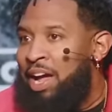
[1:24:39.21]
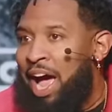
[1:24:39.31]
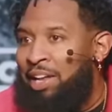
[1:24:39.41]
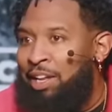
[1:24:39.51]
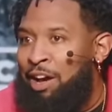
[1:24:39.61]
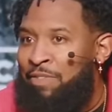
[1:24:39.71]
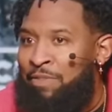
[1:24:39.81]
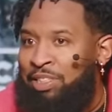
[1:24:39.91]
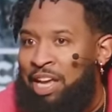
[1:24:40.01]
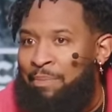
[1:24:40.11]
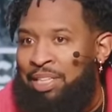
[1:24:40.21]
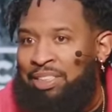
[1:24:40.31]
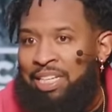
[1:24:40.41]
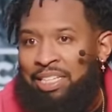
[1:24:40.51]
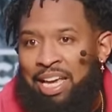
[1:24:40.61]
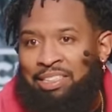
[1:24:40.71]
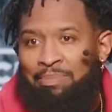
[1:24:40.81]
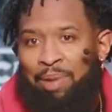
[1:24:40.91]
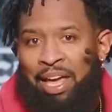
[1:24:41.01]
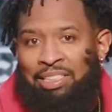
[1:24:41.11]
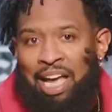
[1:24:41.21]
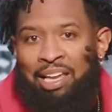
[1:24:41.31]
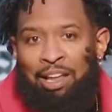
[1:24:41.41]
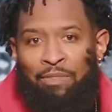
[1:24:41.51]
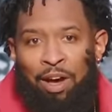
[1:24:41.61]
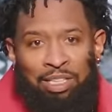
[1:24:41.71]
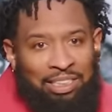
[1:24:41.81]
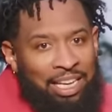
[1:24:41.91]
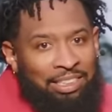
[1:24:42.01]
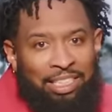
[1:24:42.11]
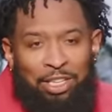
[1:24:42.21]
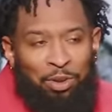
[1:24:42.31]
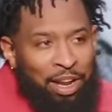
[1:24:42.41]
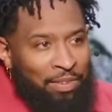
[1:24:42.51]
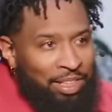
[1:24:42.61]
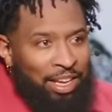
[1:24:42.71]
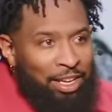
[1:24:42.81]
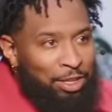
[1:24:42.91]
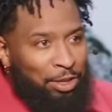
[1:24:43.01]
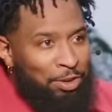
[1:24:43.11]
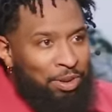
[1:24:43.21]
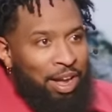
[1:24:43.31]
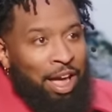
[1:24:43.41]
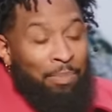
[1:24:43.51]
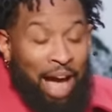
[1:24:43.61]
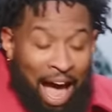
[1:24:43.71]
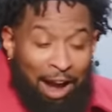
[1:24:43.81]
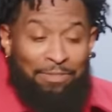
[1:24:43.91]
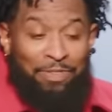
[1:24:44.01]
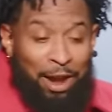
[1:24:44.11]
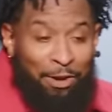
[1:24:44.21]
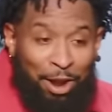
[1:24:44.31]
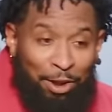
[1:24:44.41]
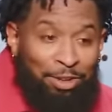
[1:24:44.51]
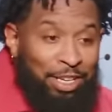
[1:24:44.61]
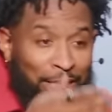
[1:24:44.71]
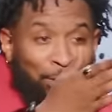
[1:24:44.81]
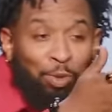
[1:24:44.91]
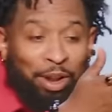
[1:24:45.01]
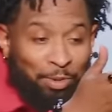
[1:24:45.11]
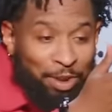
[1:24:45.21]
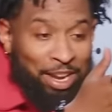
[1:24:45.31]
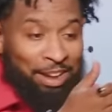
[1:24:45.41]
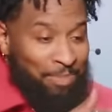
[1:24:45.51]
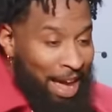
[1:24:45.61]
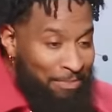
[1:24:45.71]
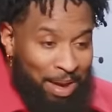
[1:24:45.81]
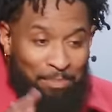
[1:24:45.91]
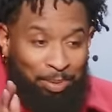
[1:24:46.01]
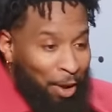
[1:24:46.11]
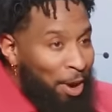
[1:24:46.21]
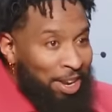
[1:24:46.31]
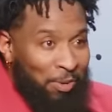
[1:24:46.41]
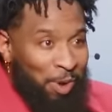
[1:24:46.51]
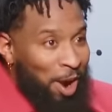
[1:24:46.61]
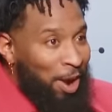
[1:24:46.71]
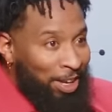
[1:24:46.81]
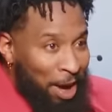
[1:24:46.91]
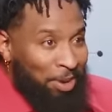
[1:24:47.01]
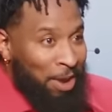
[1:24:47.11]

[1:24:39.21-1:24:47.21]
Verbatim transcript: I love every time I see Desi Banks. I love all the skits he do and everything he do. But our very own Detroit Reed, man, been blowing the world up.